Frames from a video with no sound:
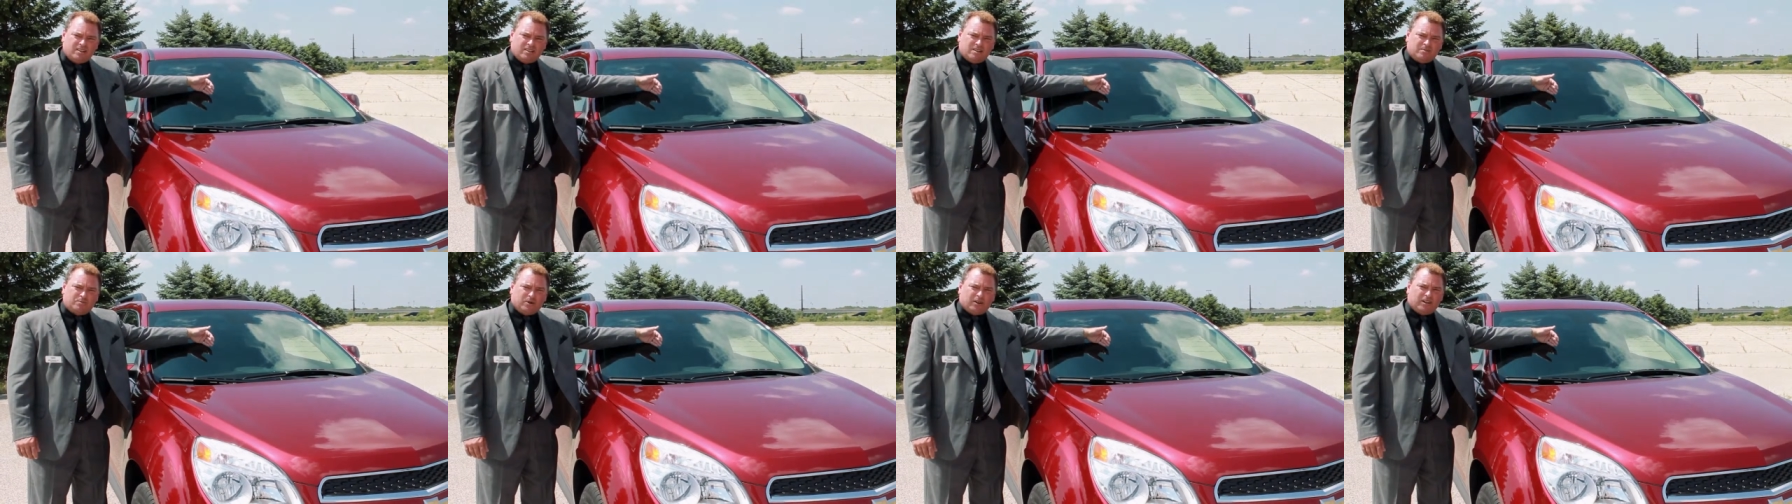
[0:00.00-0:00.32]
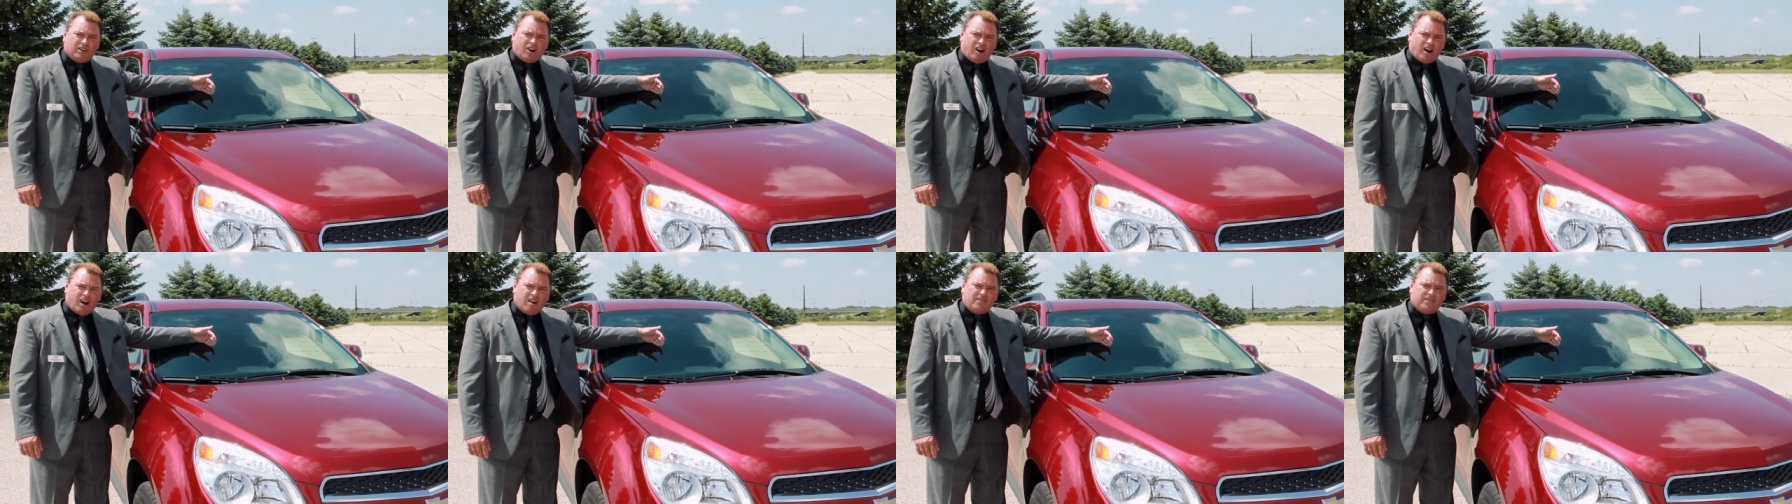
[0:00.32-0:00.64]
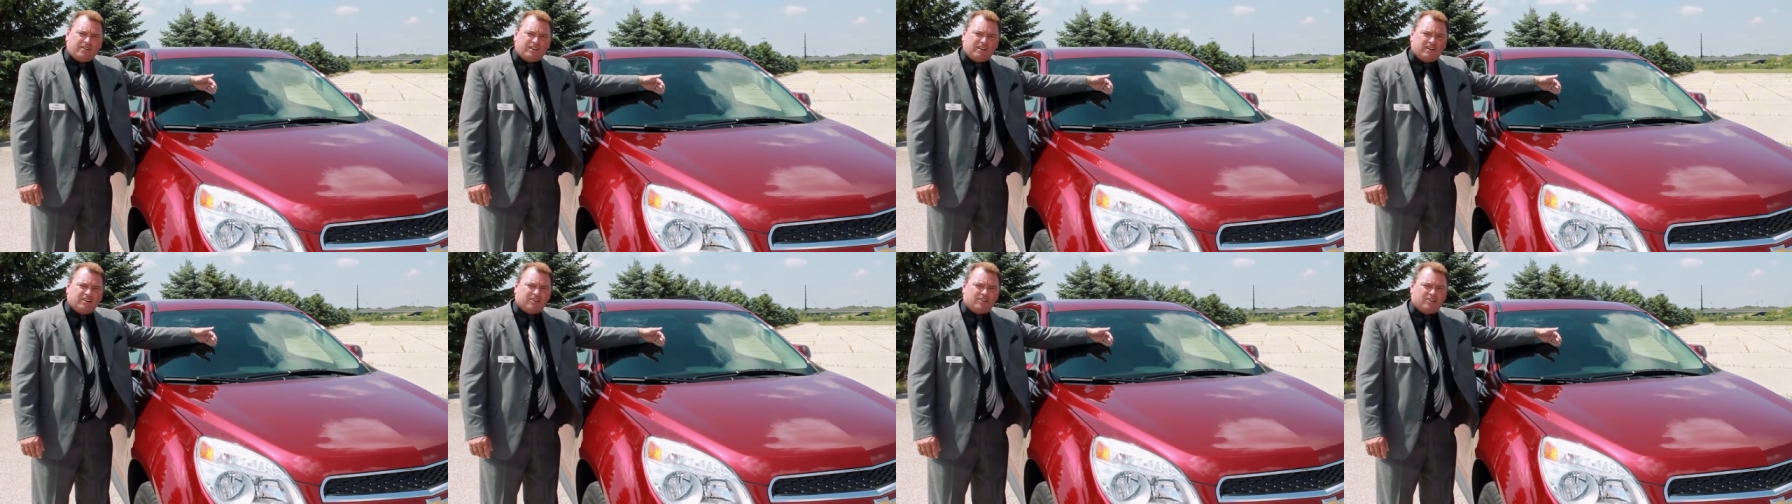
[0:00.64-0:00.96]
debris
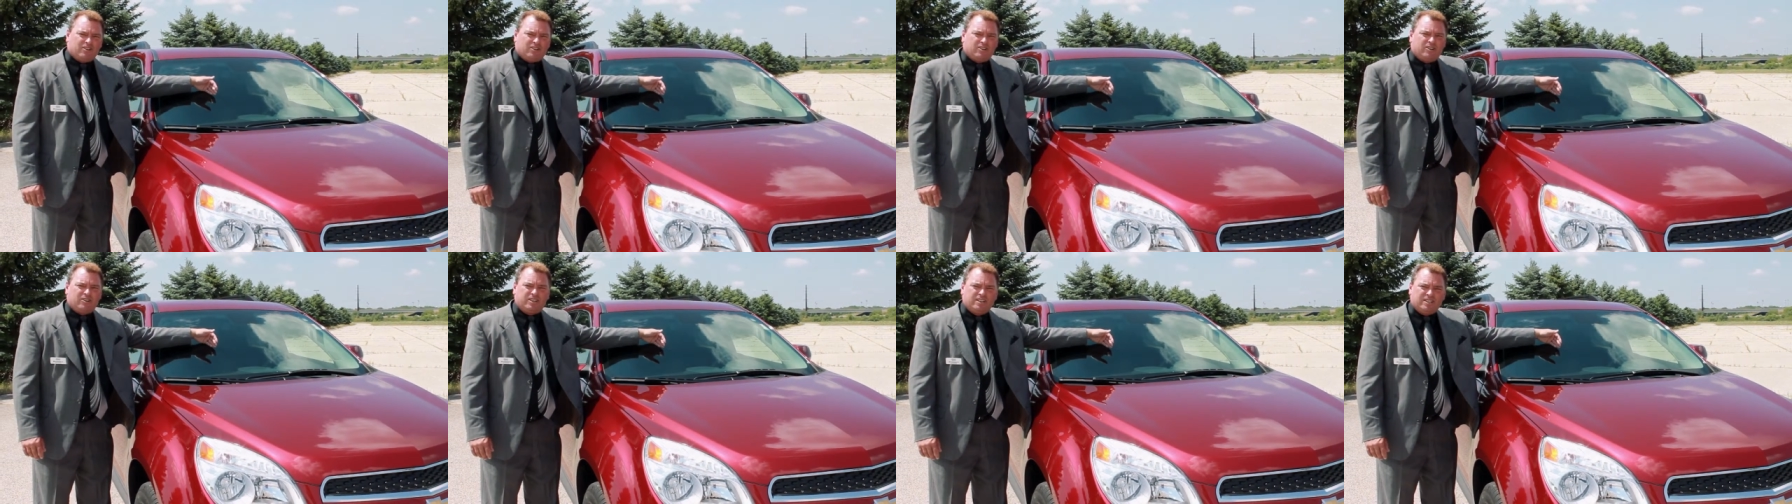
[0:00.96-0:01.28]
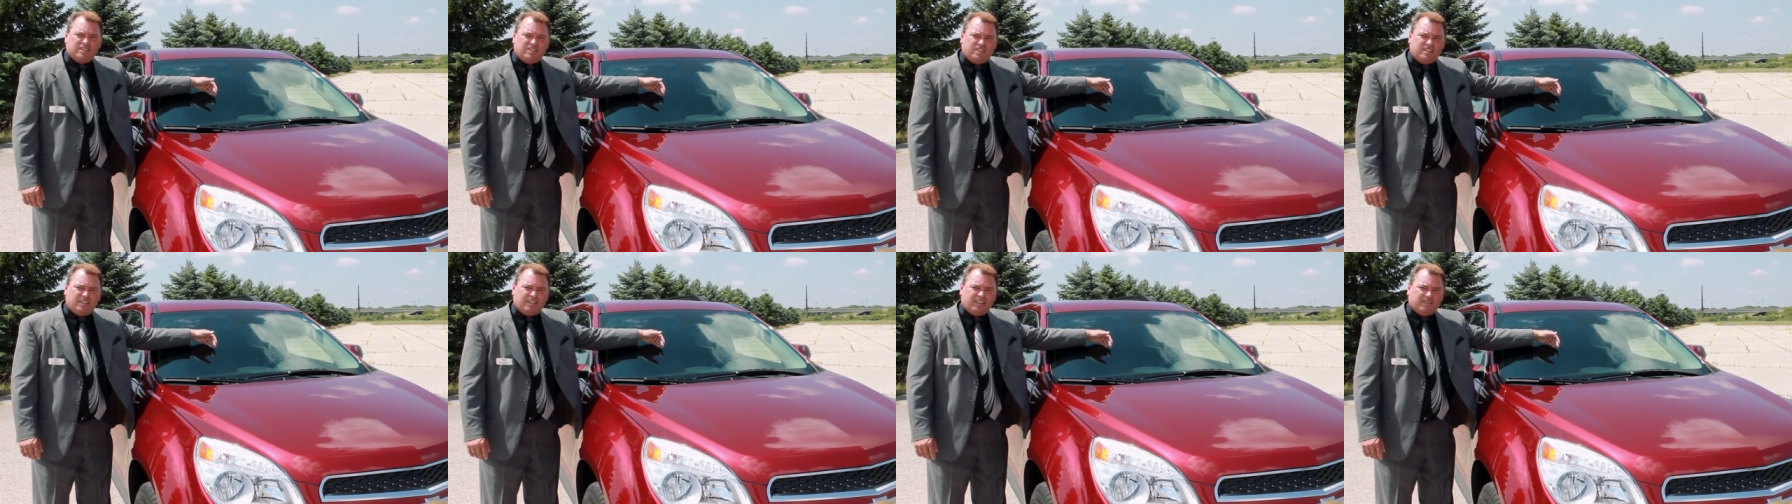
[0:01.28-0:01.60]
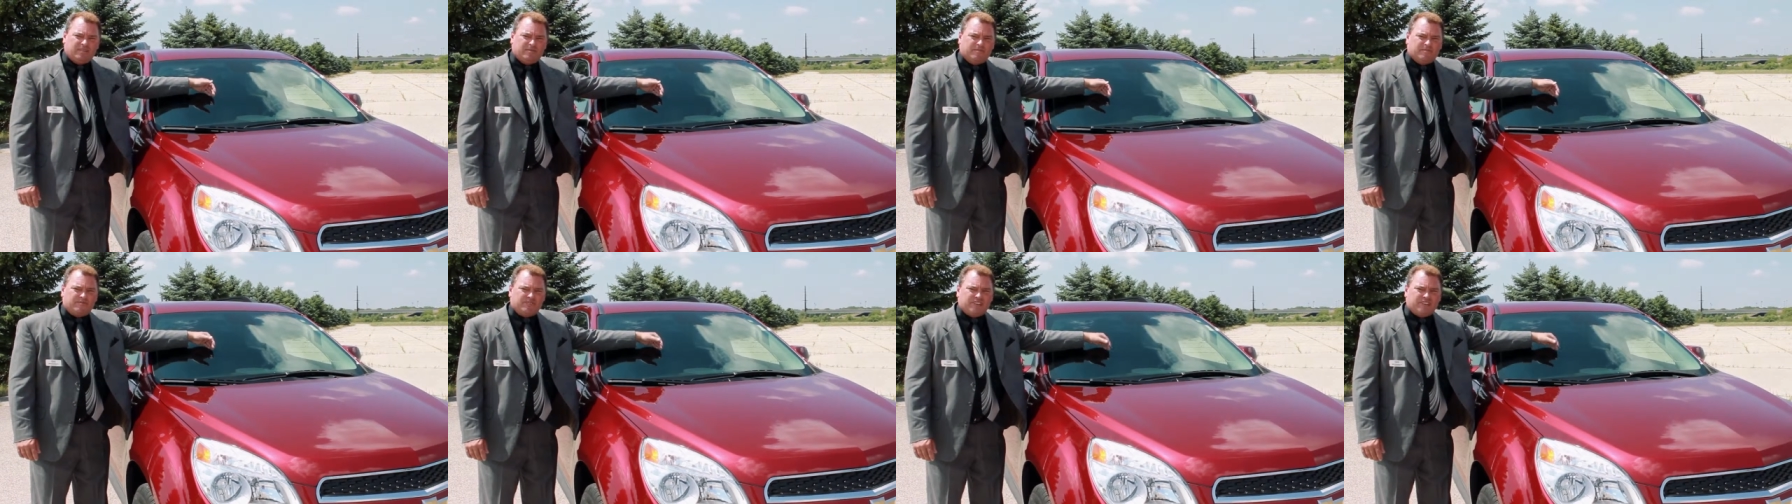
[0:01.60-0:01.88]
off of here so you can see.